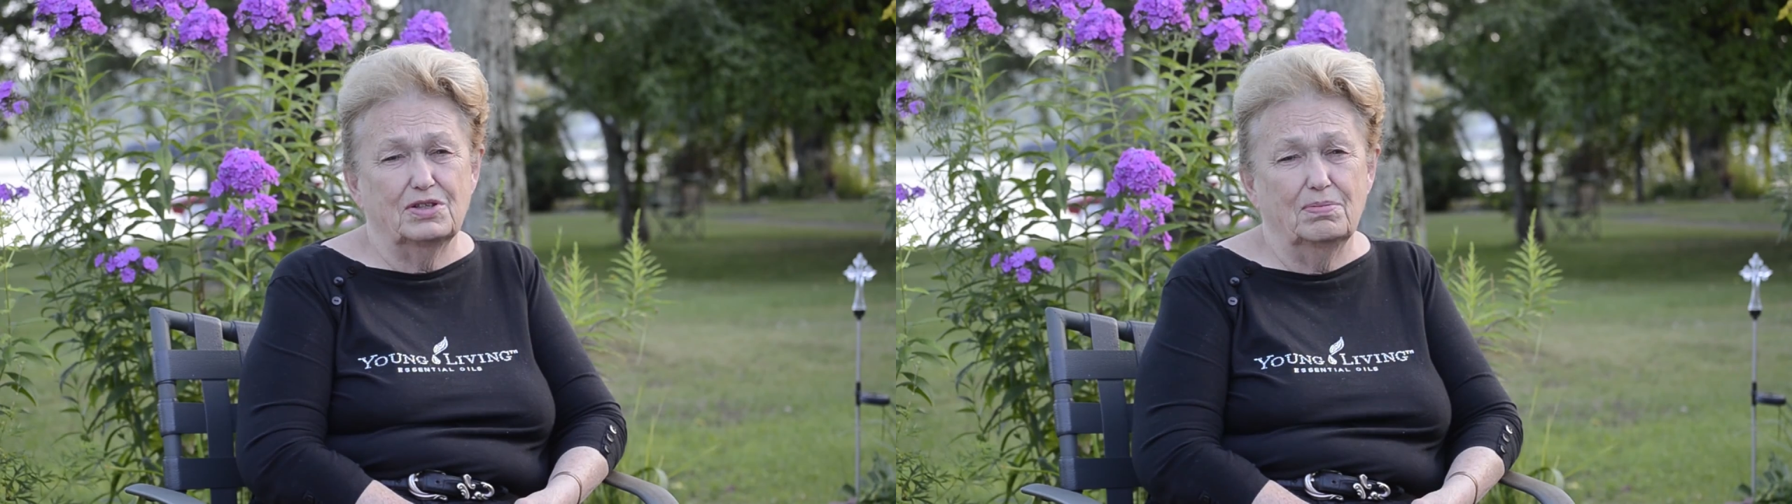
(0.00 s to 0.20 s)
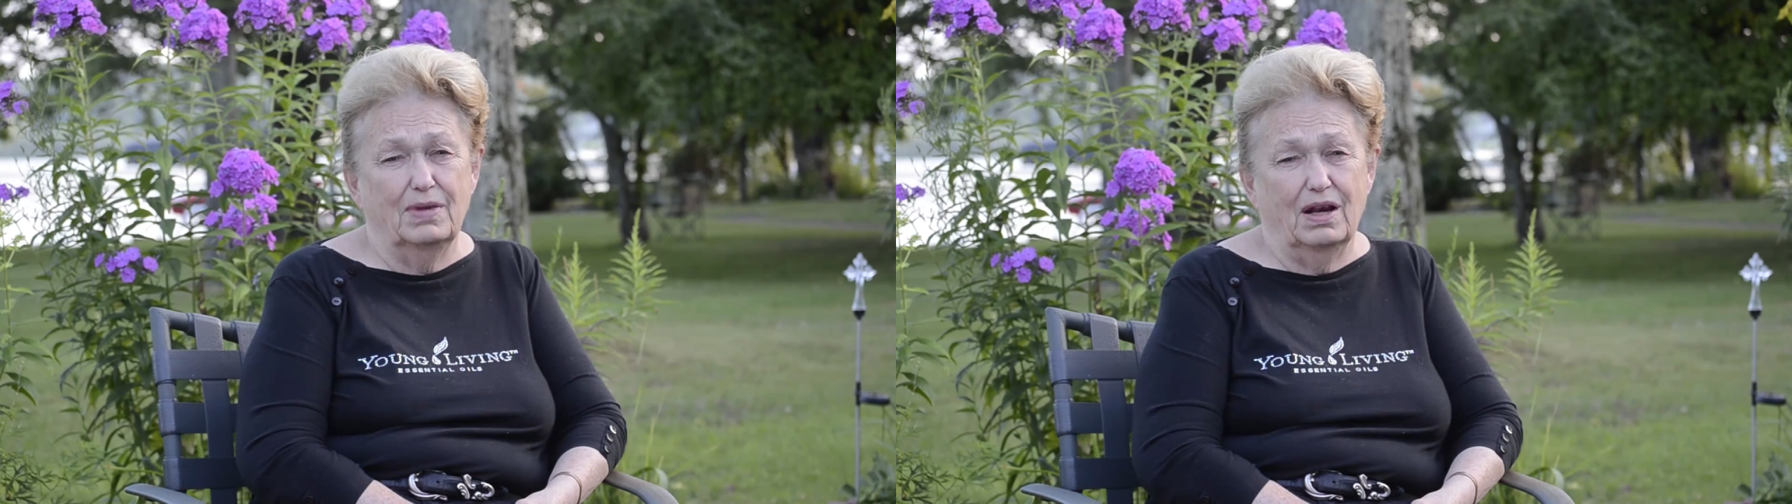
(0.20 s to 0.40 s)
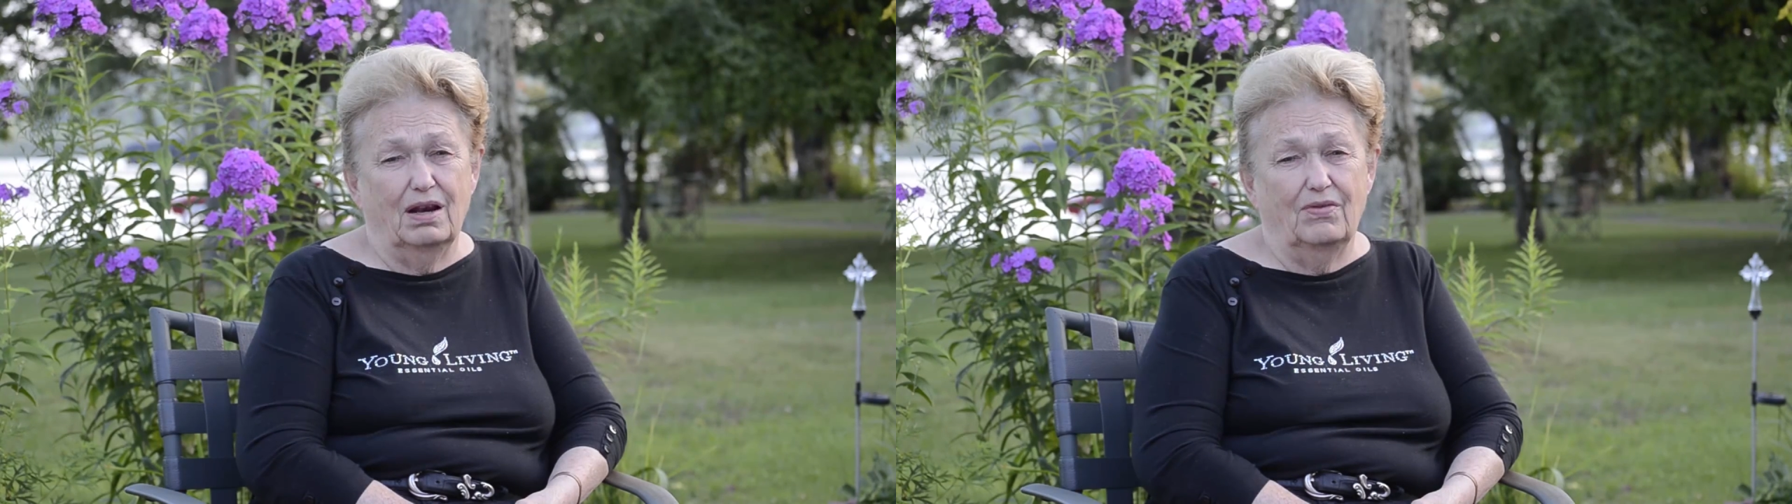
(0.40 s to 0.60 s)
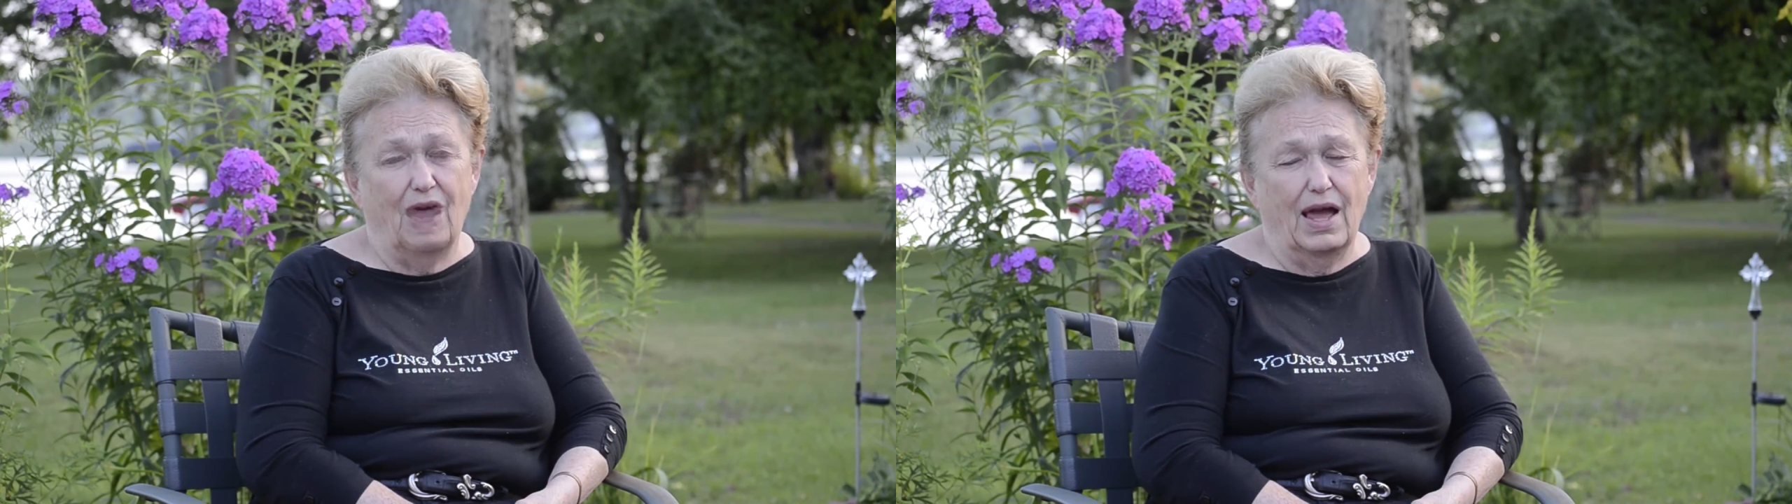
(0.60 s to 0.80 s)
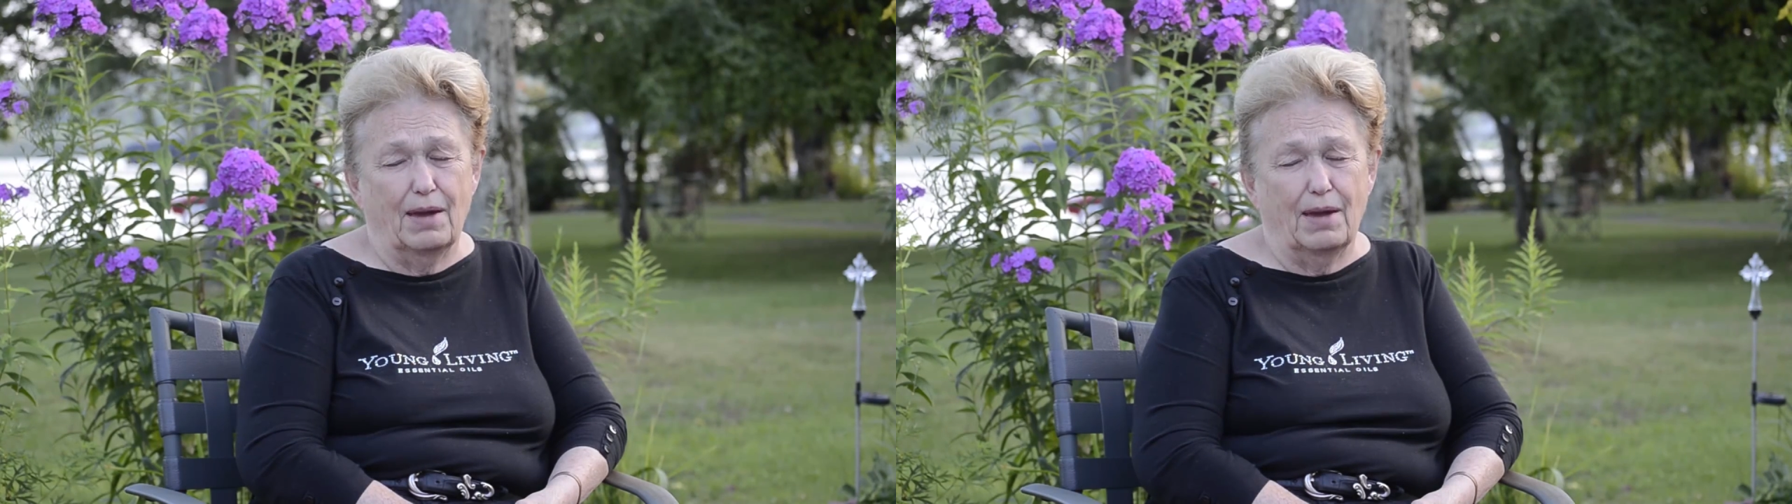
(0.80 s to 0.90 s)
the middle of